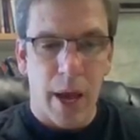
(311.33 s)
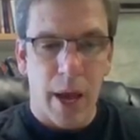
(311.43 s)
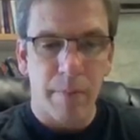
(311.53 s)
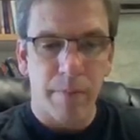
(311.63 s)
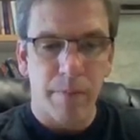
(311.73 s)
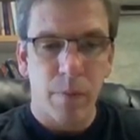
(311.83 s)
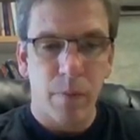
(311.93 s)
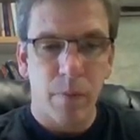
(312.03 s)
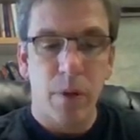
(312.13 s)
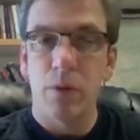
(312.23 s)
Okay?
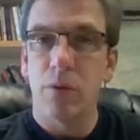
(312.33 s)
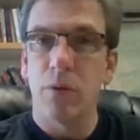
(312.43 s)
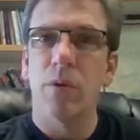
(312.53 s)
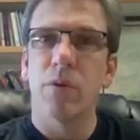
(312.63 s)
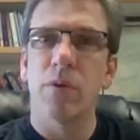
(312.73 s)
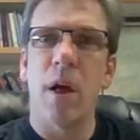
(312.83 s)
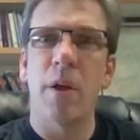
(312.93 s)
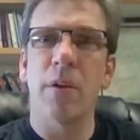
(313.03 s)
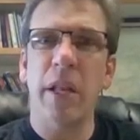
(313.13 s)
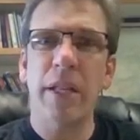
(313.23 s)

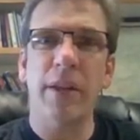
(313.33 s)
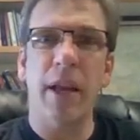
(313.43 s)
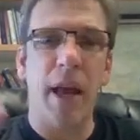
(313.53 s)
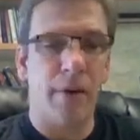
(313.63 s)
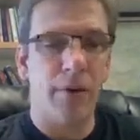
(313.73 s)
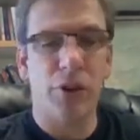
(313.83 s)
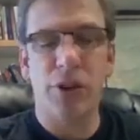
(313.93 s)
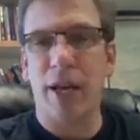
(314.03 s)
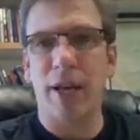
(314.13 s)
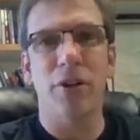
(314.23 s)
So again,
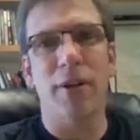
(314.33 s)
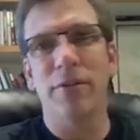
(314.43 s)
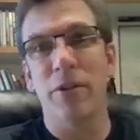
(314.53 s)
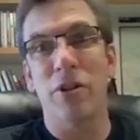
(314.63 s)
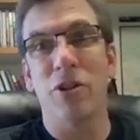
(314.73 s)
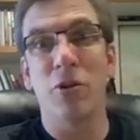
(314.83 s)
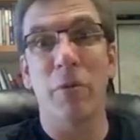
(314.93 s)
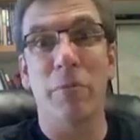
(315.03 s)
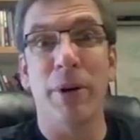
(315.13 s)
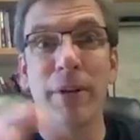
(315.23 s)
Second John such a
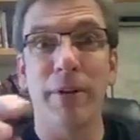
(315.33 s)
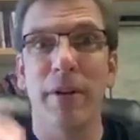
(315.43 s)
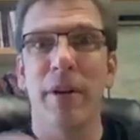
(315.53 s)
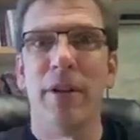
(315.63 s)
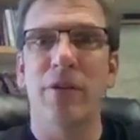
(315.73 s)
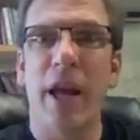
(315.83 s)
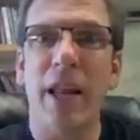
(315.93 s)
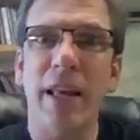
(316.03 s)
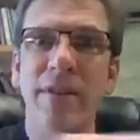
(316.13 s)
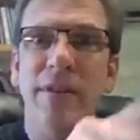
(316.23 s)
short book. It's kind
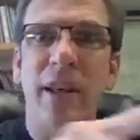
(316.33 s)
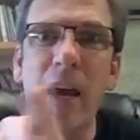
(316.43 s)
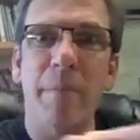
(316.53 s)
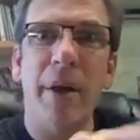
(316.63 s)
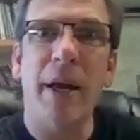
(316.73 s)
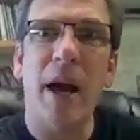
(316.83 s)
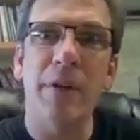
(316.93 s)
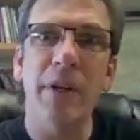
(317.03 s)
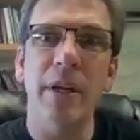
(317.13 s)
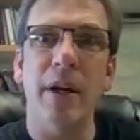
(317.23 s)
of easy to kind of pick
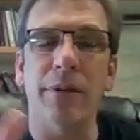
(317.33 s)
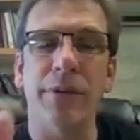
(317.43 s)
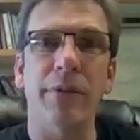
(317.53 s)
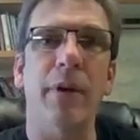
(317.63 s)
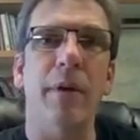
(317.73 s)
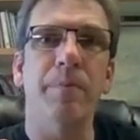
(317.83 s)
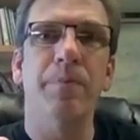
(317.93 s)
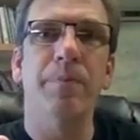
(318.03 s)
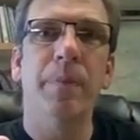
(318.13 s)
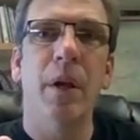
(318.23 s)
out the details, isn't it?
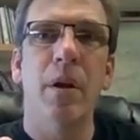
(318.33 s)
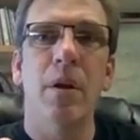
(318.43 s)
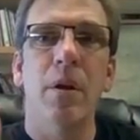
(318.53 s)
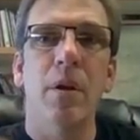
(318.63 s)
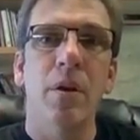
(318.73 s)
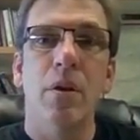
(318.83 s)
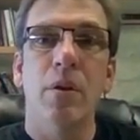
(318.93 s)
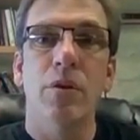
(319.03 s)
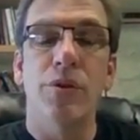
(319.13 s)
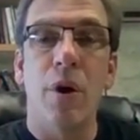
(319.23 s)

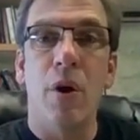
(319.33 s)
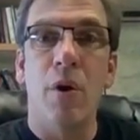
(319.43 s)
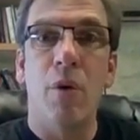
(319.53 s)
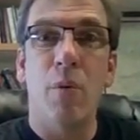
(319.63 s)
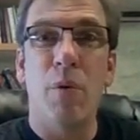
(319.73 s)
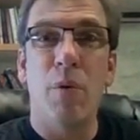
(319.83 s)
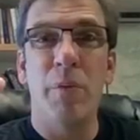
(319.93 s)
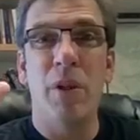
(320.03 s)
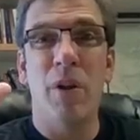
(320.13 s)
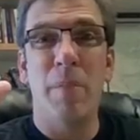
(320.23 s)
So what do
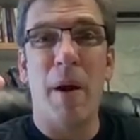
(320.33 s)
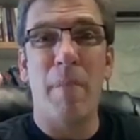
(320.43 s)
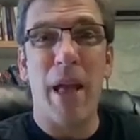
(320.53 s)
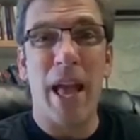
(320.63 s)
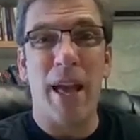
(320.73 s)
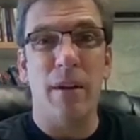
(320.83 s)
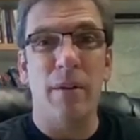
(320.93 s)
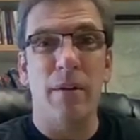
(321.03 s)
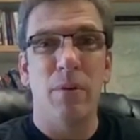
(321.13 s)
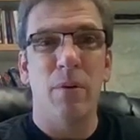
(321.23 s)
we learn about
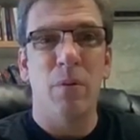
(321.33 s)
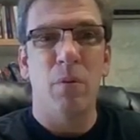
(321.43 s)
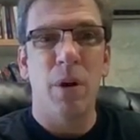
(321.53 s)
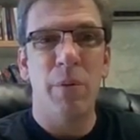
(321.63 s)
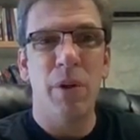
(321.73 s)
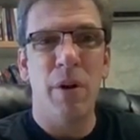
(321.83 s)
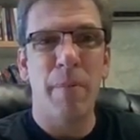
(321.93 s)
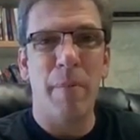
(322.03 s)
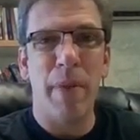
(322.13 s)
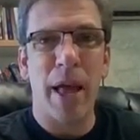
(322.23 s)
man? What do we learn
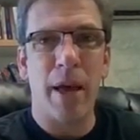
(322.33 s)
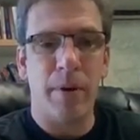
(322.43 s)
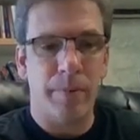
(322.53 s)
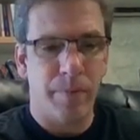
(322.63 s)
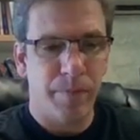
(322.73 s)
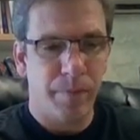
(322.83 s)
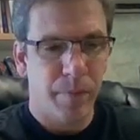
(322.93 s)
about man?